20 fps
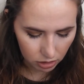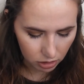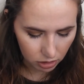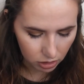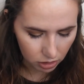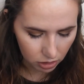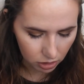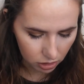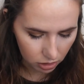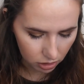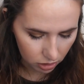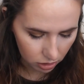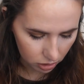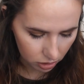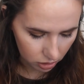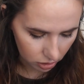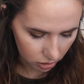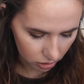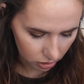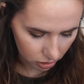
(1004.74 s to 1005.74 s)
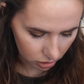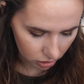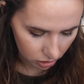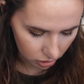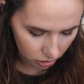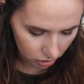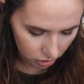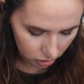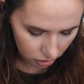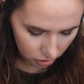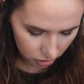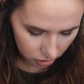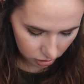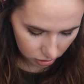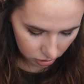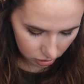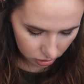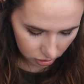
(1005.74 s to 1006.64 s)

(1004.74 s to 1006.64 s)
[no speech]